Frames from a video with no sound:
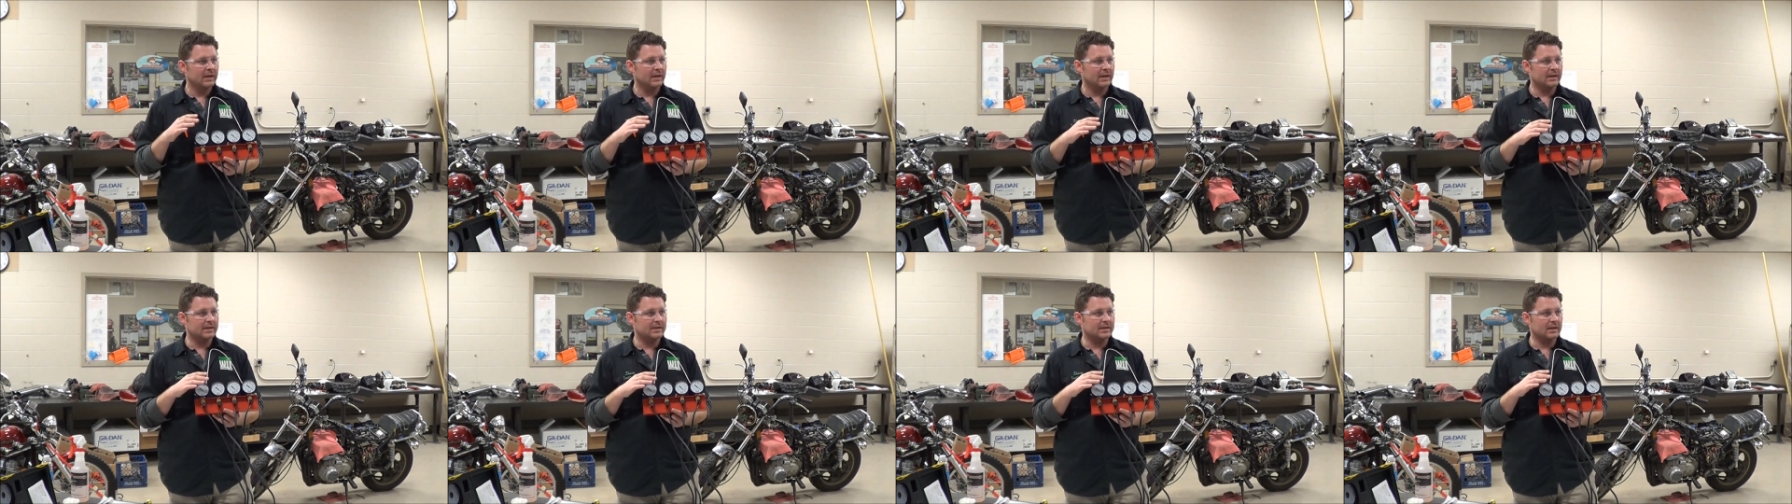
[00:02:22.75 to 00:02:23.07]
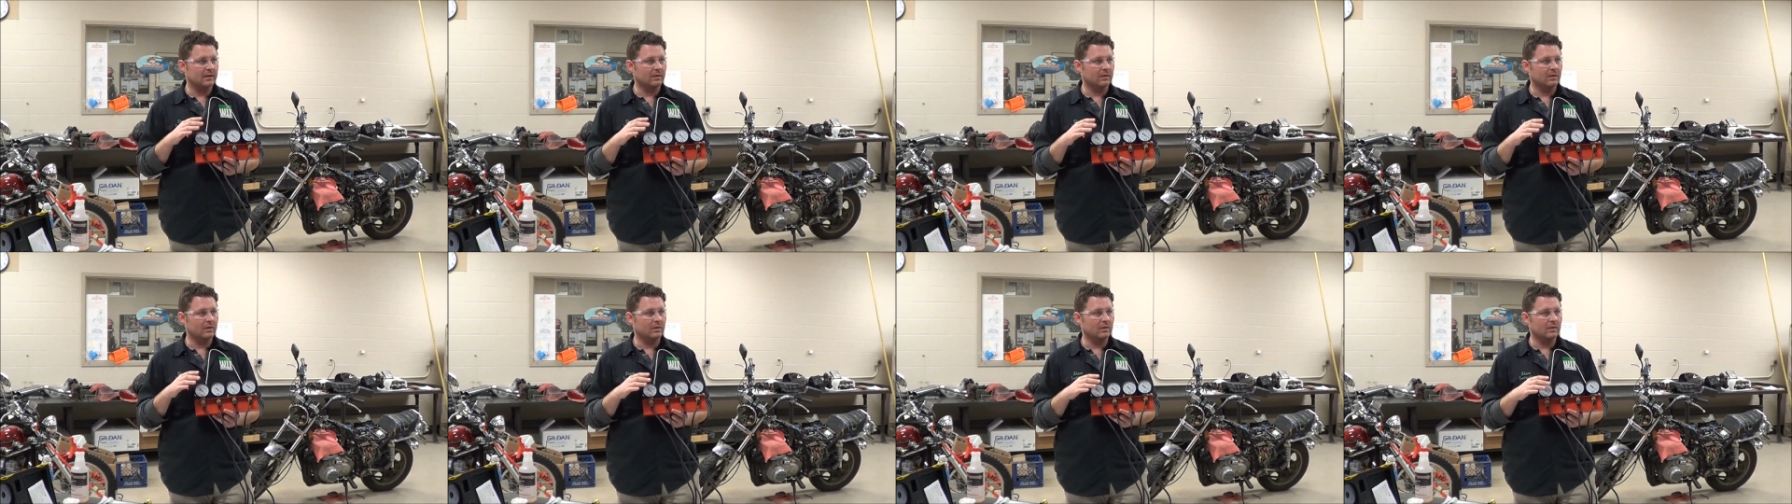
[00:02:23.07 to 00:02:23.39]
is
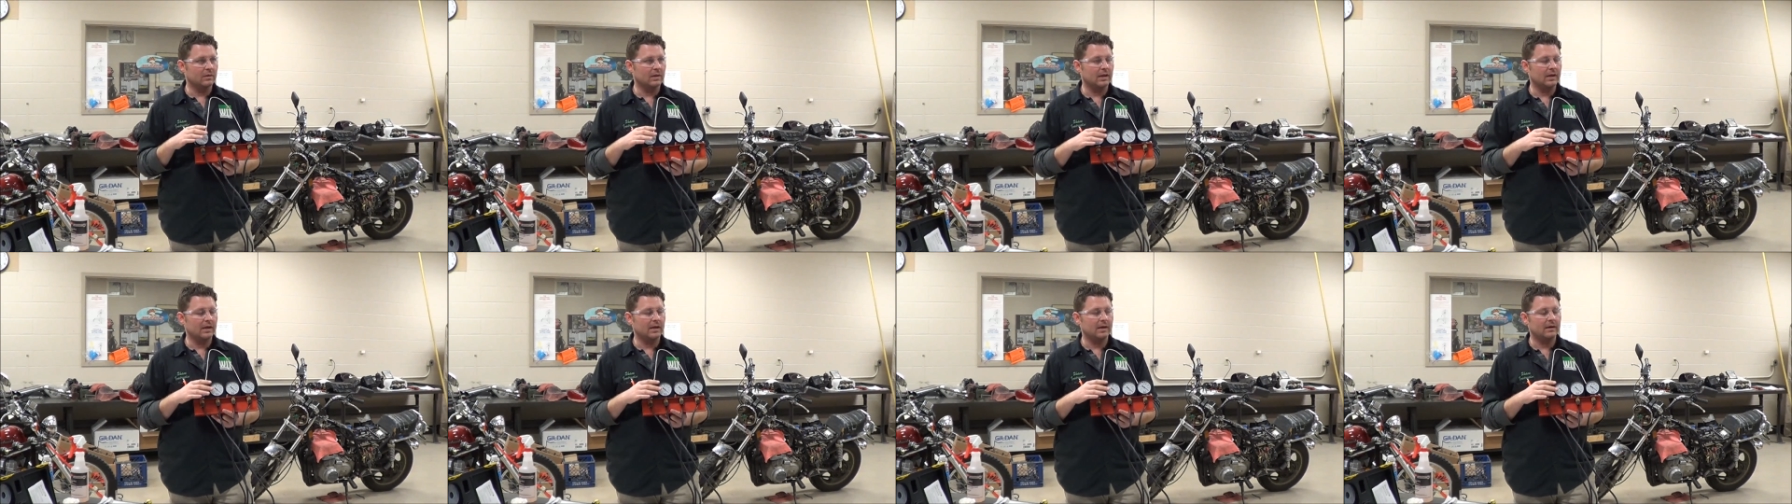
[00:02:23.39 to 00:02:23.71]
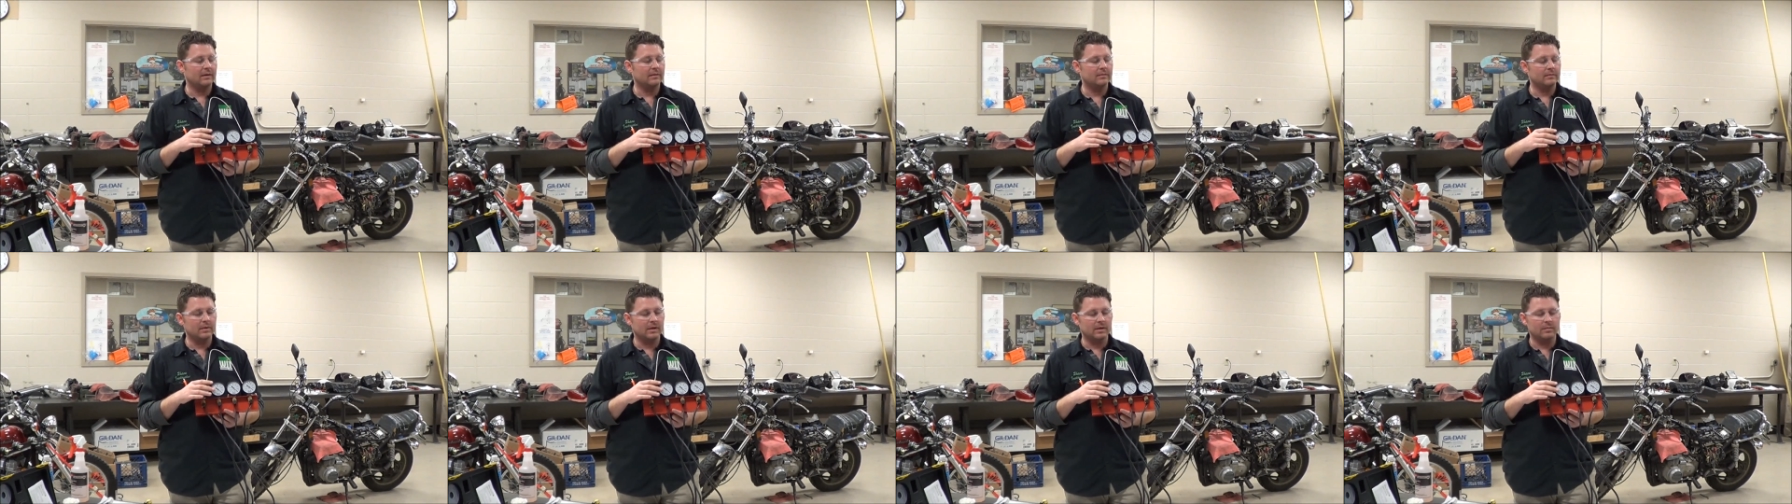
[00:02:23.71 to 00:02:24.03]
a little
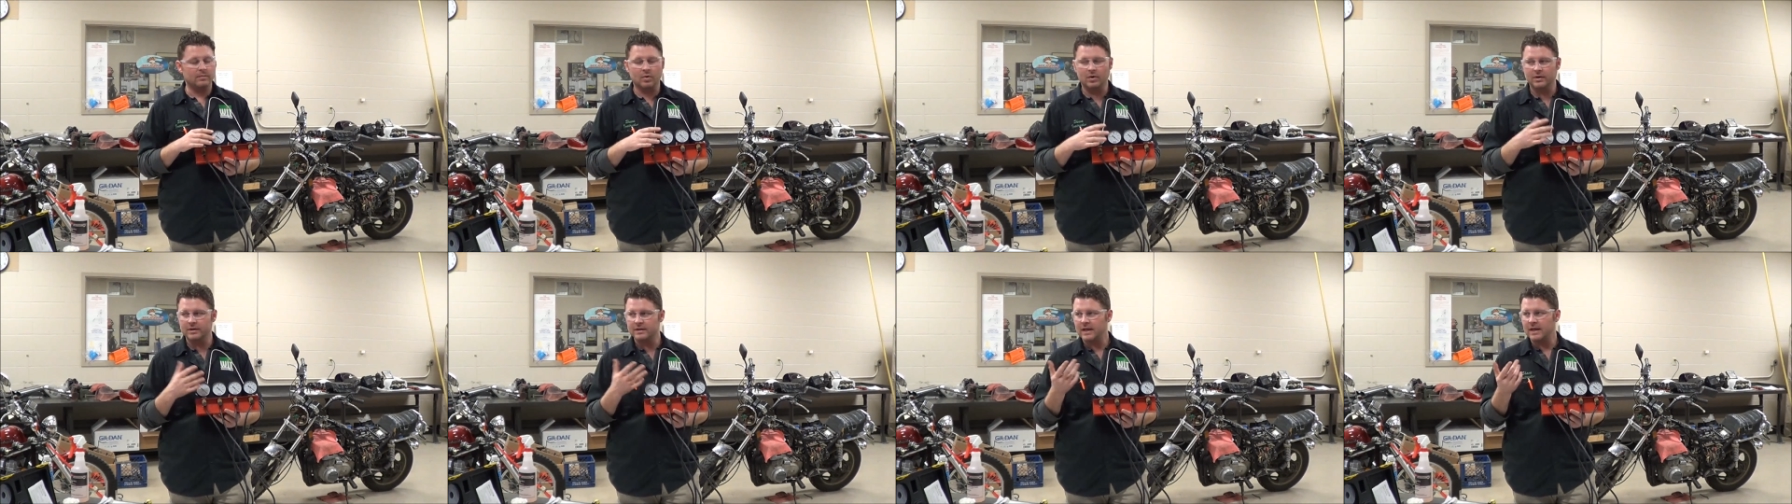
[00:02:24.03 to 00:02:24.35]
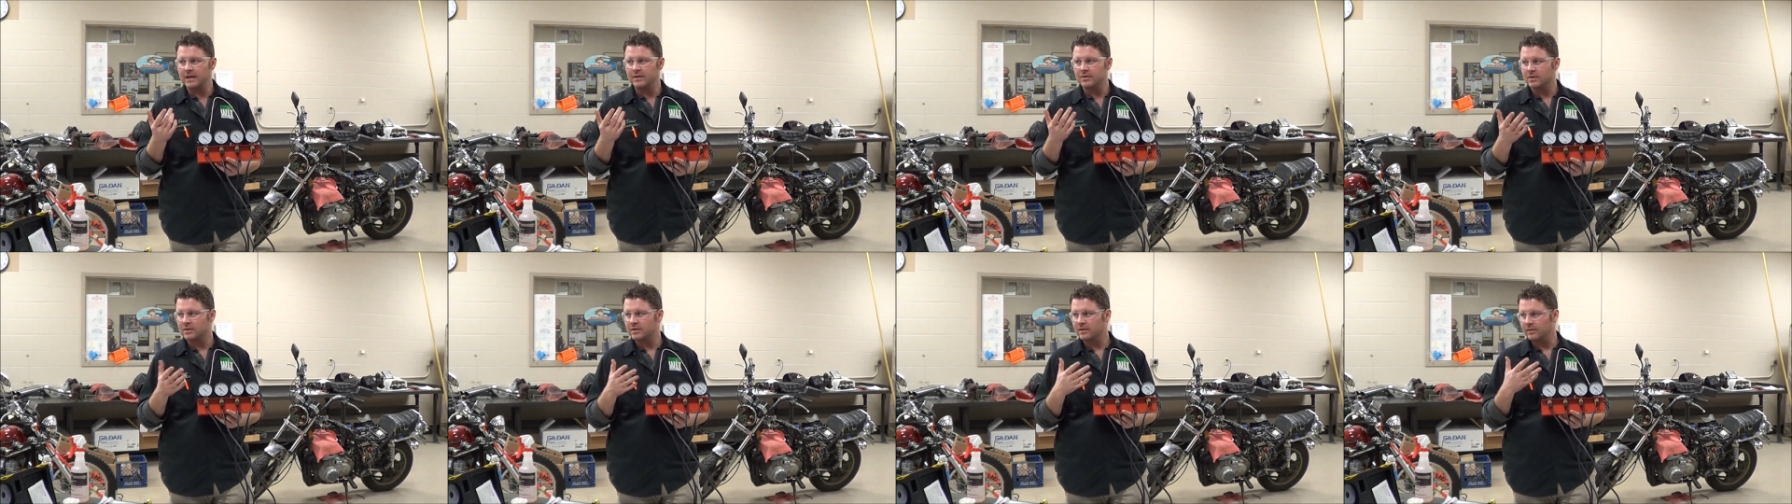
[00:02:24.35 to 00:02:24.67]
uh, more
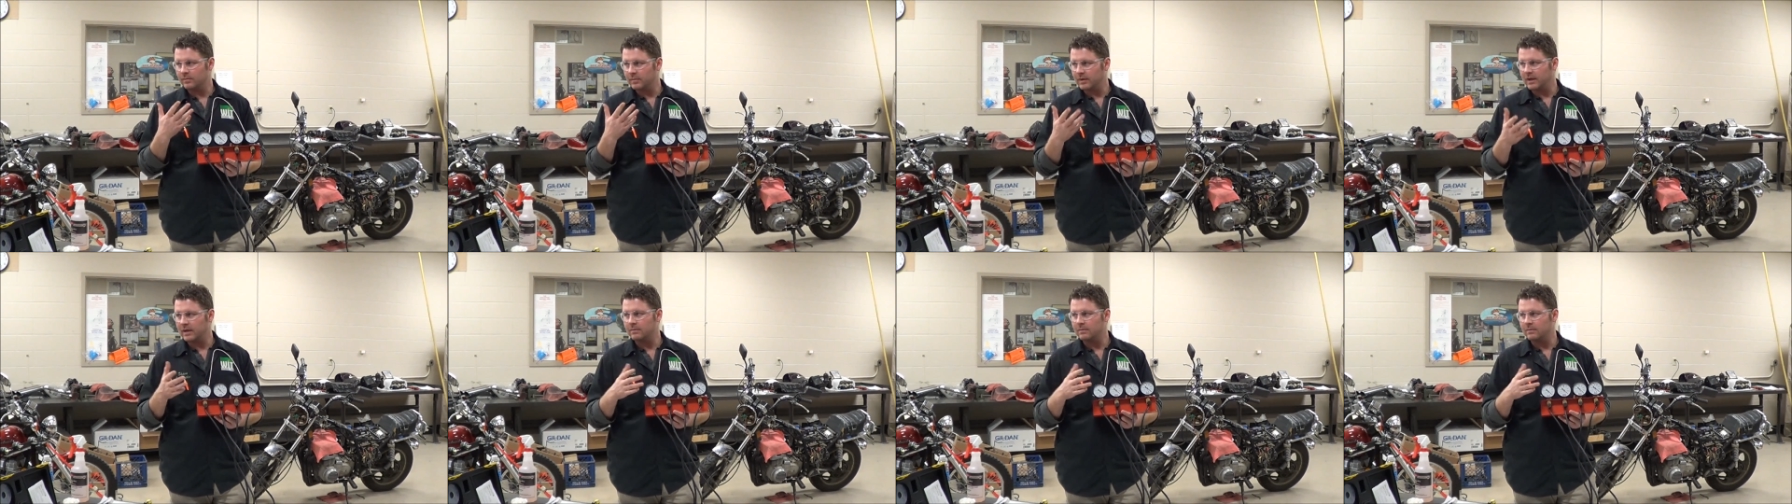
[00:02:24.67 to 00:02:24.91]
dangerous from